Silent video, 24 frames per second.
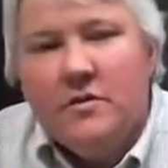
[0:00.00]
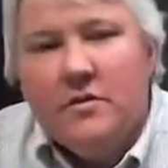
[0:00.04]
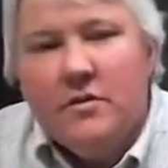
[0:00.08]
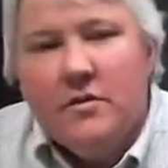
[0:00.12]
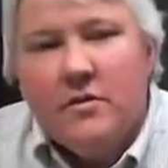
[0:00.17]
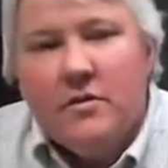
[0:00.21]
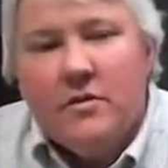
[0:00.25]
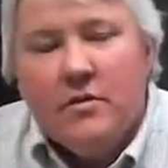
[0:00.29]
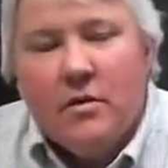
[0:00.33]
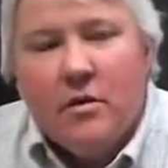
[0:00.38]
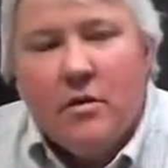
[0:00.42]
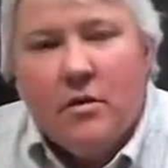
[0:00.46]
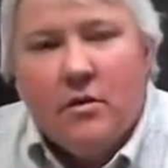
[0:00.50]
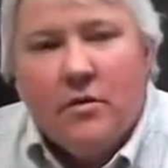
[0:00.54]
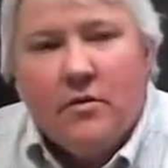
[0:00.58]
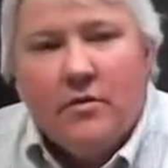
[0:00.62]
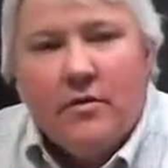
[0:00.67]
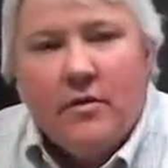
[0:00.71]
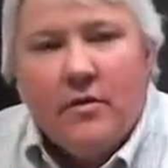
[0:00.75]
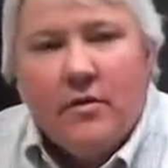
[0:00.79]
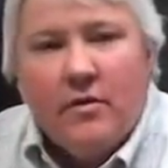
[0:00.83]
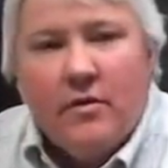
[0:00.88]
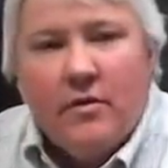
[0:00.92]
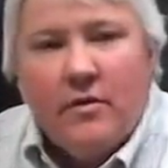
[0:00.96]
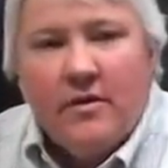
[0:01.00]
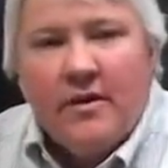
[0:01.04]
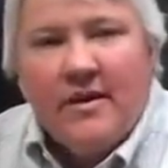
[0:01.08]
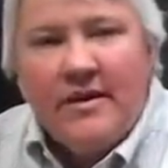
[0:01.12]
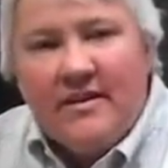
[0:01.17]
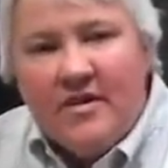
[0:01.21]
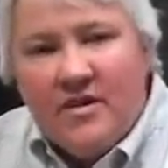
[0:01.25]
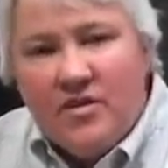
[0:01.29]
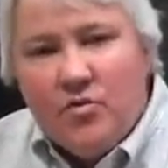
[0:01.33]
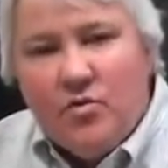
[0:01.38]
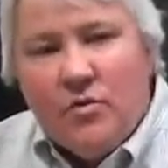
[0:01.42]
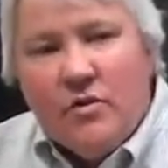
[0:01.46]
there are that
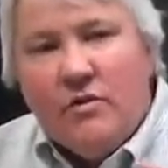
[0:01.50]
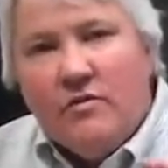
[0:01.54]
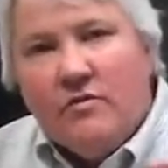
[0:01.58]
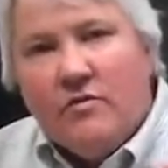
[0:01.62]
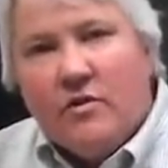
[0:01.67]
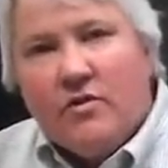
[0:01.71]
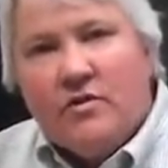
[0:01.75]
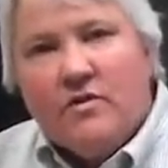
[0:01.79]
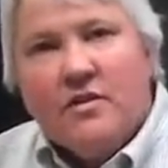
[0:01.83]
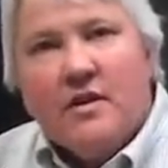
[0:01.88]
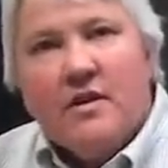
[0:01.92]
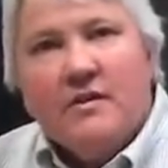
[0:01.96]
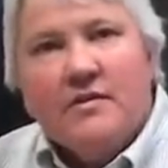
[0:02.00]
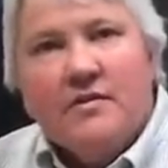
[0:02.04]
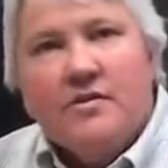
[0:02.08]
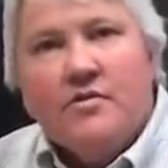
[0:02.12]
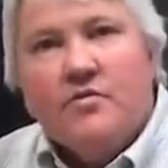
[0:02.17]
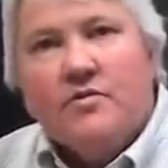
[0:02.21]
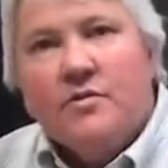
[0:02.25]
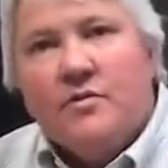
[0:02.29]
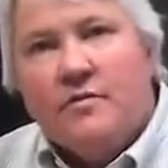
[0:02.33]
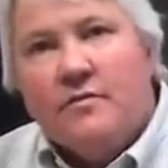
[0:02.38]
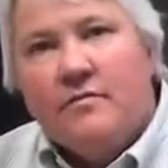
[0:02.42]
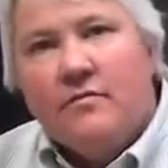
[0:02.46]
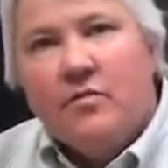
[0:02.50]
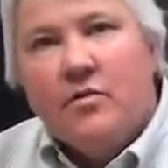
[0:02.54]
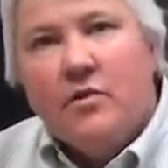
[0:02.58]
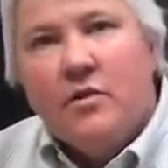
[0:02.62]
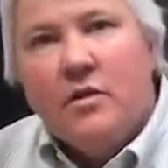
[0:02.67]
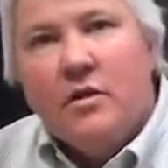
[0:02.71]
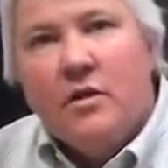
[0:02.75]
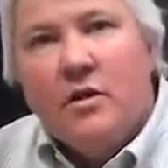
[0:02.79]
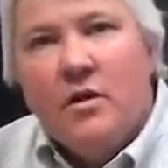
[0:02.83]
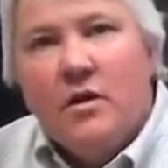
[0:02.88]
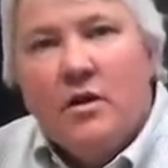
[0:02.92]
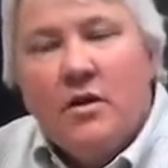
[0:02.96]
each one of our sites are
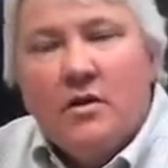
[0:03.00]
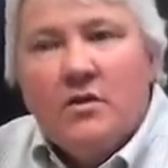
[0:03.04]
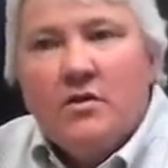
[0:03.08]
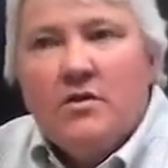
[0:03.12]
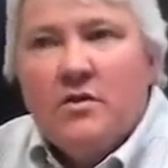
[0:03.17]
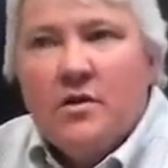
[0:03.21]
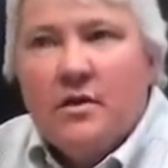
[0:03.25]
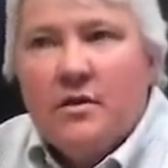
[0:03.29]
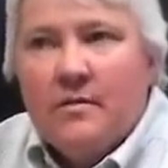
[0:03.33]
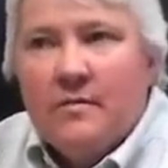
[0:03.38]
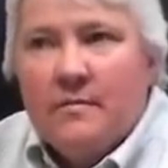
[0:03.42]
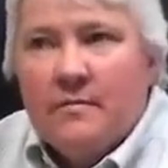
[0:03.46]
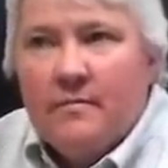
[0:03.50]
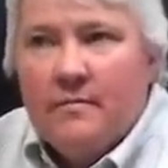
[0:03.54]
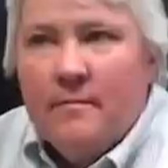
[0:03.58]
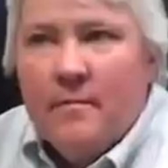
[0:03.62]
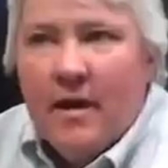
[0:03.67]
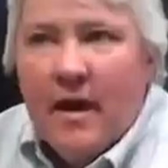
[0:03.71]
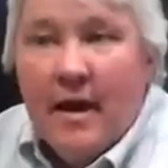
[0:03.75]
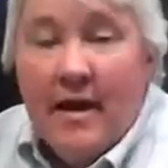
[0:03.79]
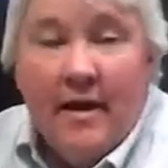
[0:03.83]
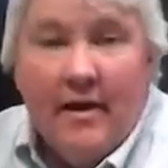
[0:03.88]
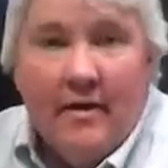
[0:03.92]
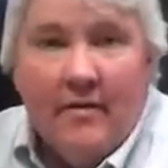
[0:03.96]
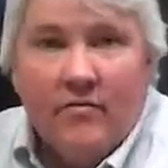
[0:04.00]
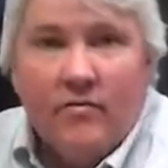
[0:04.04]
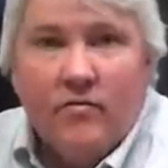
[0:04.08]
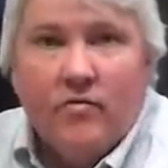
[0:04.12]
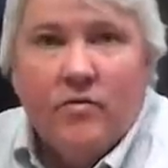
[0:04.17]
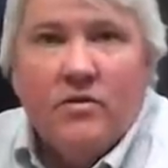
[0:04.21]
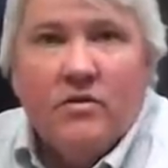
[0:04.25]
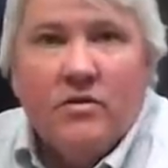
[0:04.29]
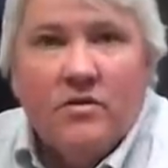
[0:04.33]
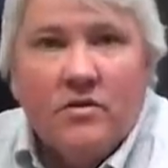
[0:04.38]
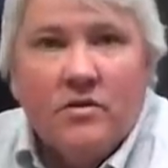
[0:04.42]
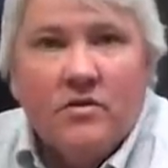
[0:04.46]
different. Some have
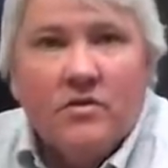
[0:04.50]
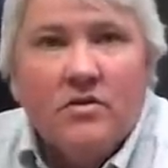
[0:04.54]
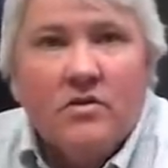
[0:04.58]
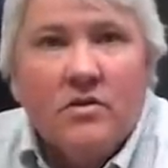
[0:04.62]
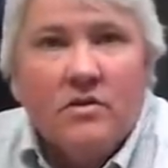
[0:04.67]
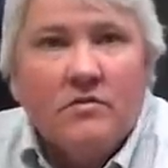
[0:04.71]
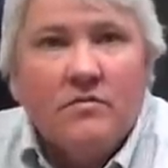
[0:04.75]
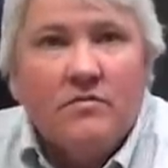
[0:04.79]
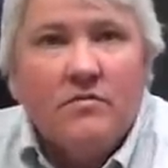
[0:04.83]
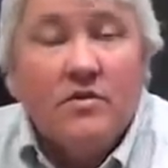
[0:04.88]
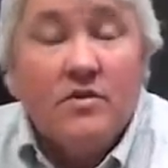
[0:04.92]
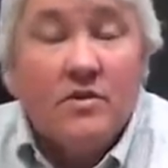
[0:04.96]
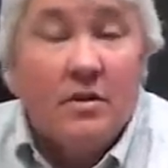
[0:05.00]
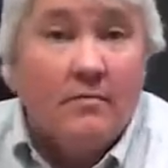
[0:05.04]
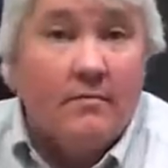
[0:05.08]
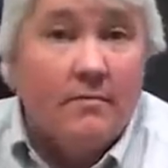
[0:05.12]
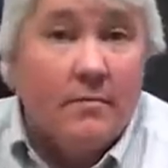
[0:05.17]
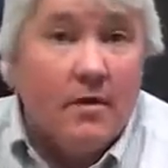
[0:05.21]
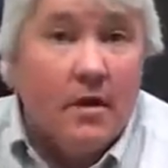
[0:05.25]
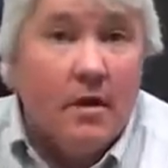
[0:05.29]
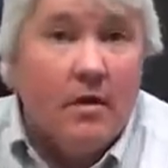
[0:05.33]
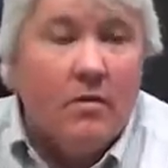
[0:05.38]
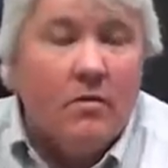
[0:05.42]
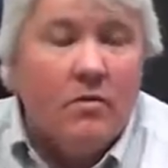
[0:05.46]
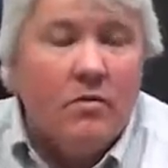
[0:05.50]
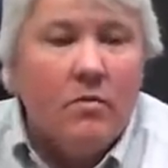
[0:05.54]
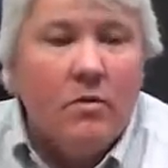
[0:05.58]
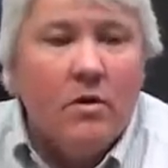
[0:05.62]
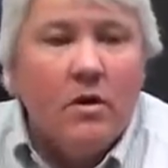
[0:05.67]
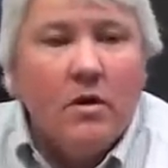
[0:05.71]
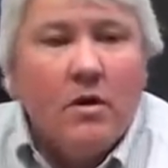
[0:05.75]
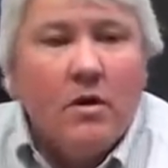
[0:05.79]
RIS systems, some don't.